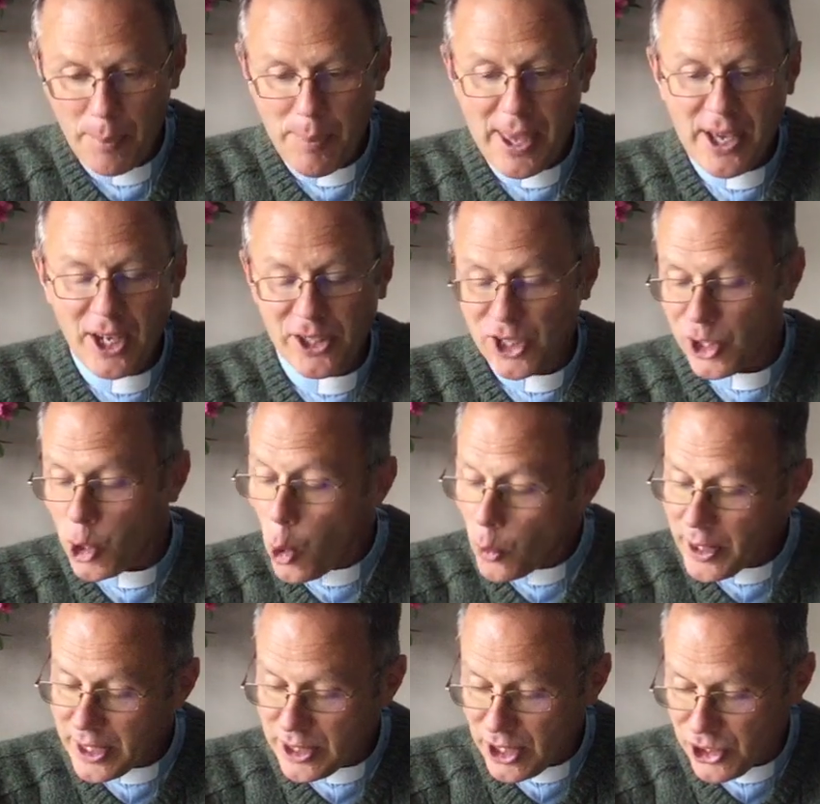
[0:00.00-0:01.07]
because
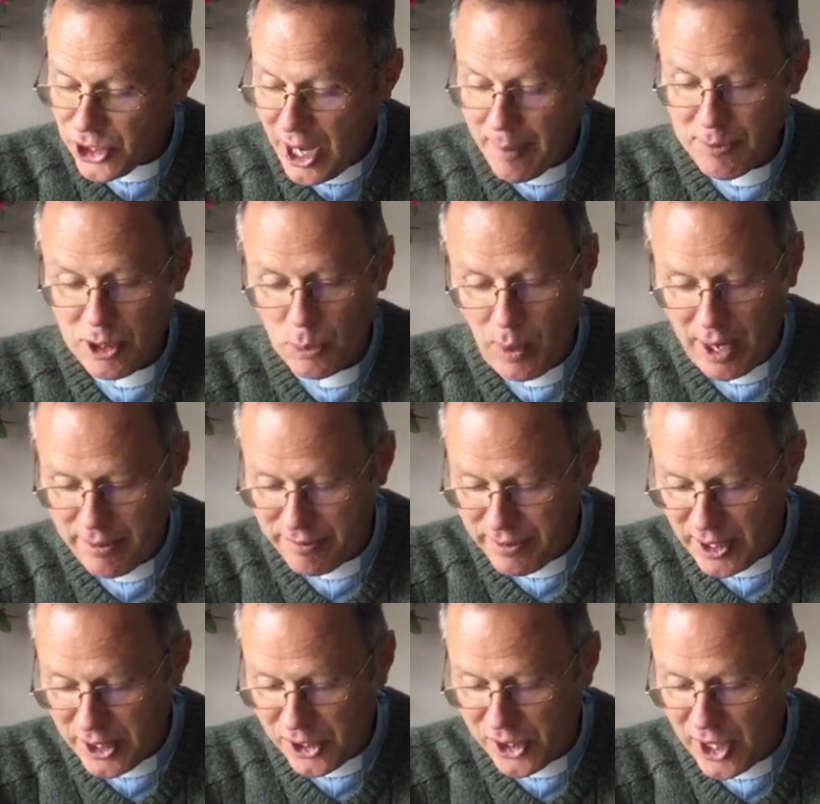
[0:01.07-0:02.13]
according to chapter 1,
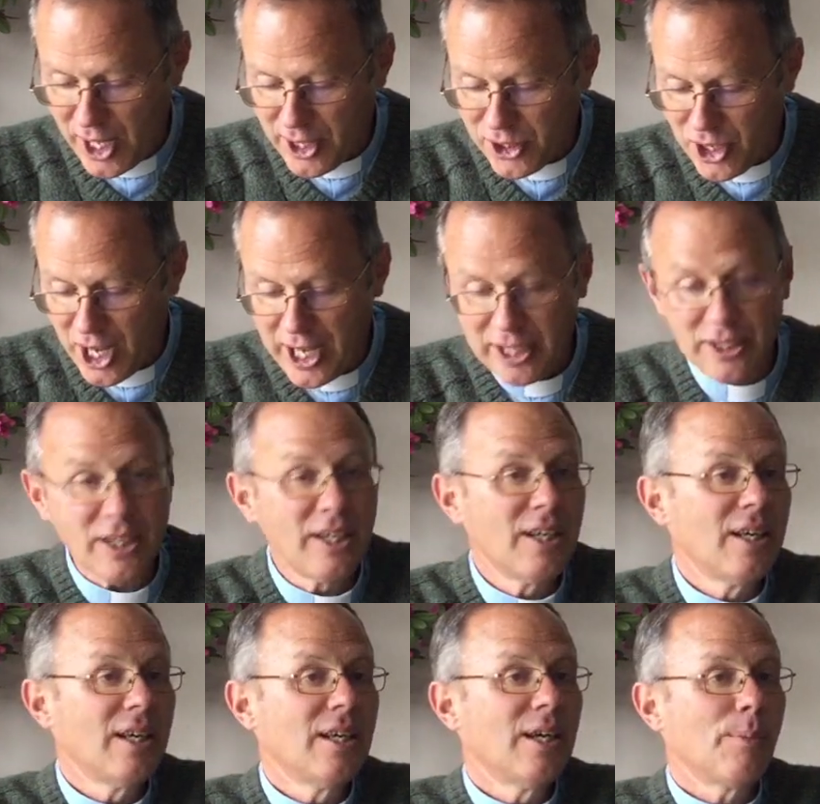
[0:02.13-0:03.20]
verse 13,
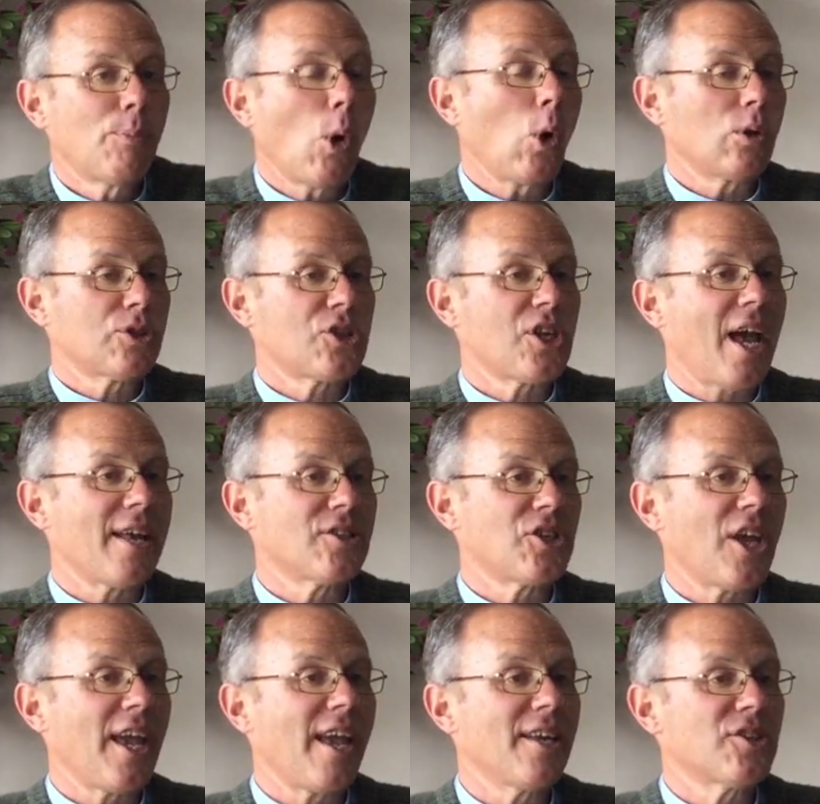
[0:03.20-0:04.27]
Paul says
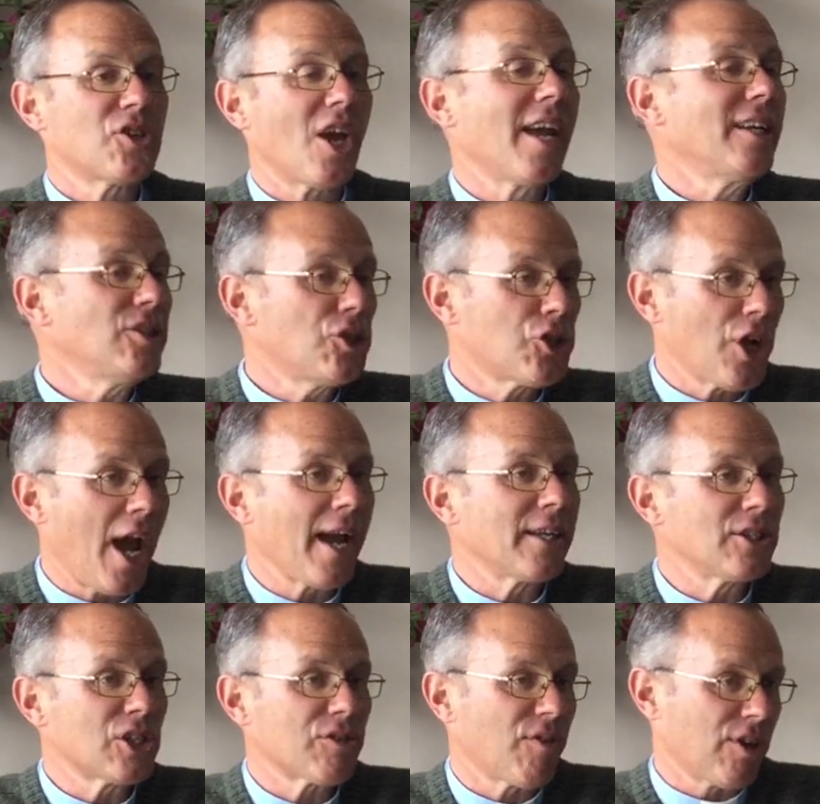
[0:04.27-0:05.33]
he is in
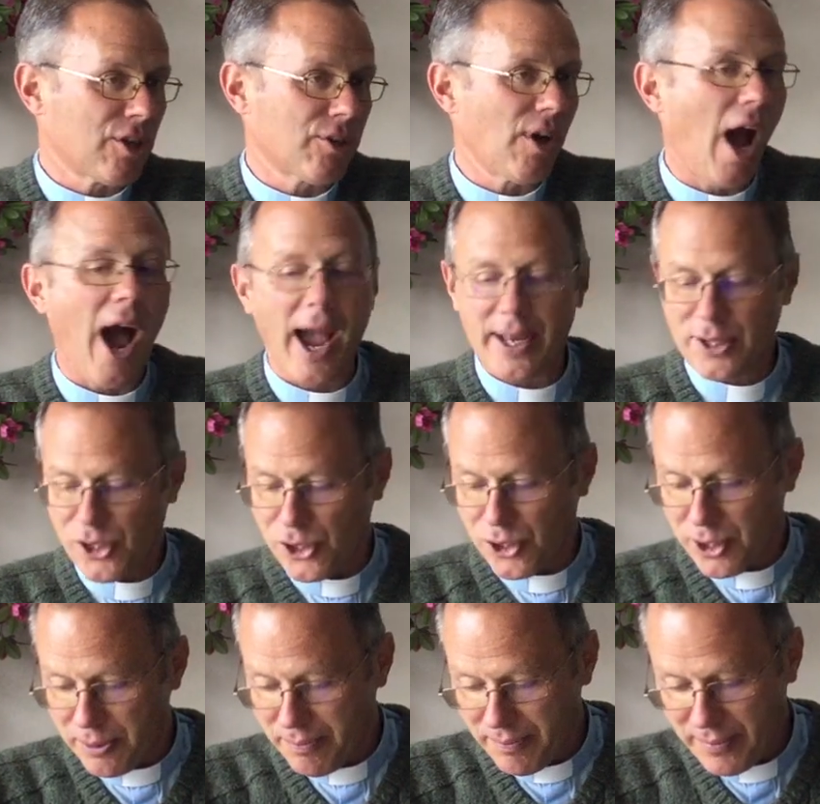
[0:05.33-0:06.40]
chains for
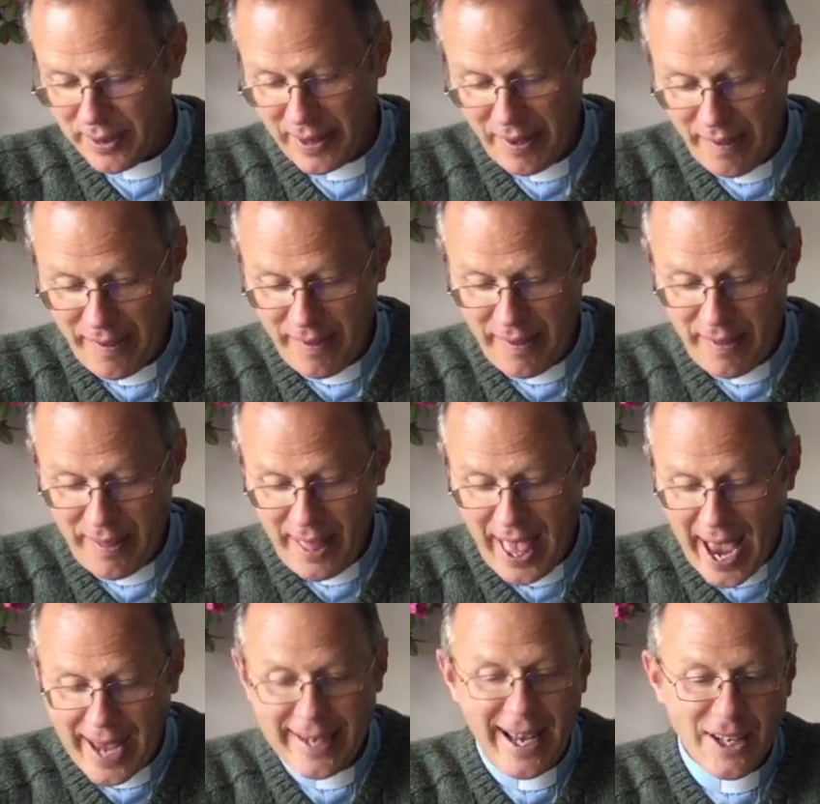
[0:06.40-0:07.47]
Christ.
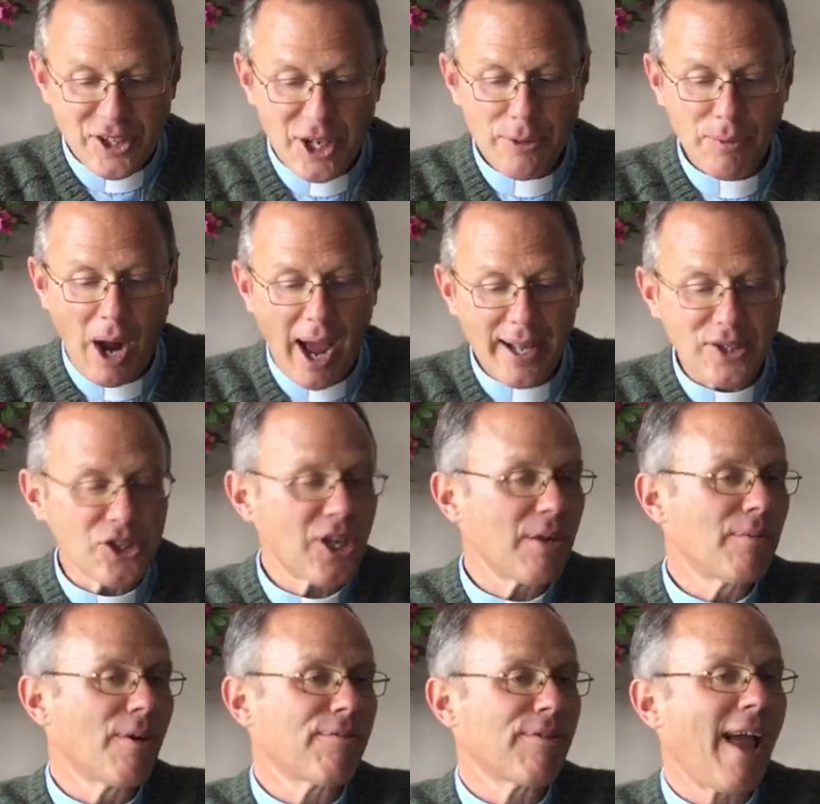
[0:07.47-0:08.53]
And as he writes, he
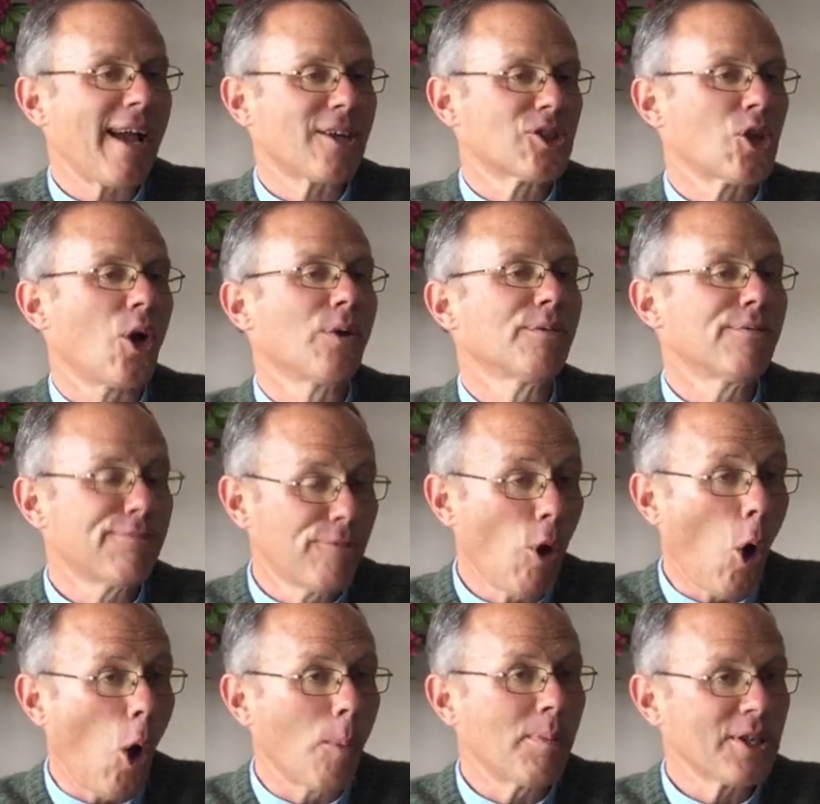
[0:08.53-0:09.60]
reflects on
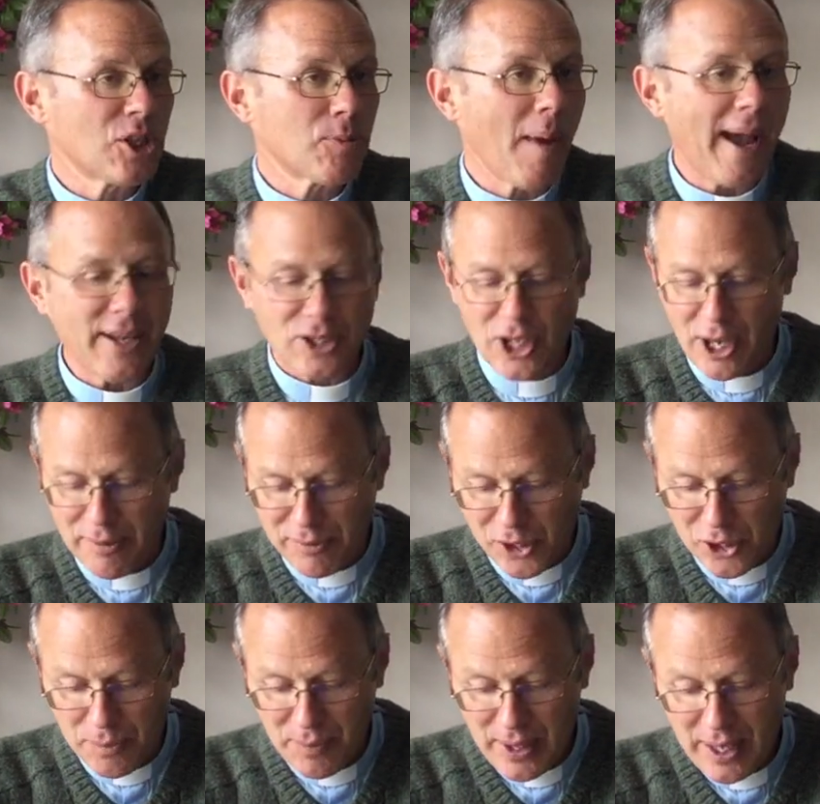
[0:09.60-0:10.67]
four
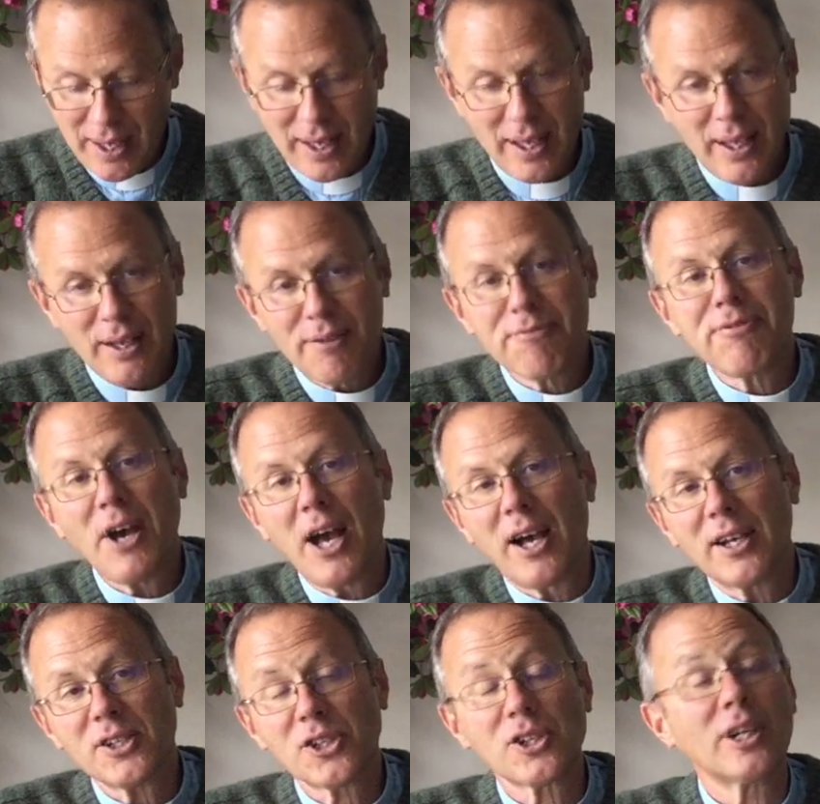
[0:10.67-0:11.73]
perspectives.
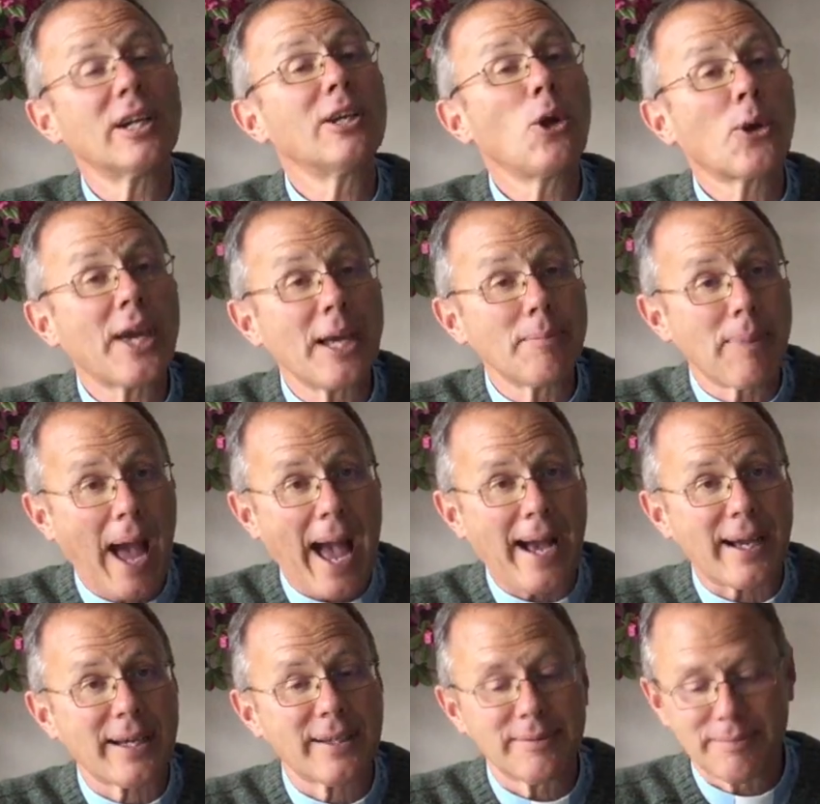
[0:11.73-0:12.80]
First, looking
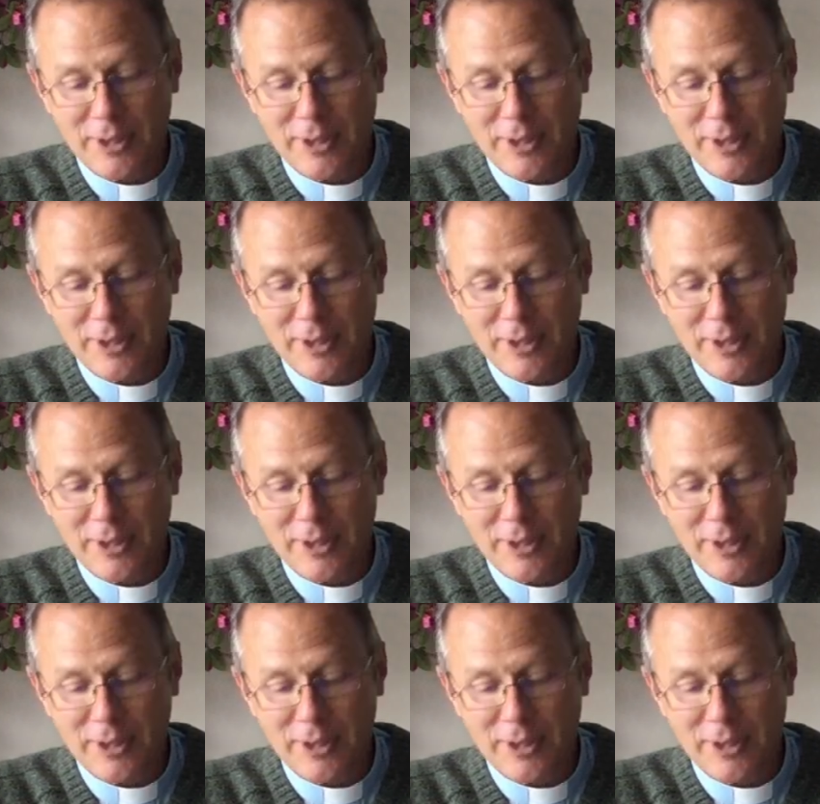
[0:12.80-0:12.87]
back.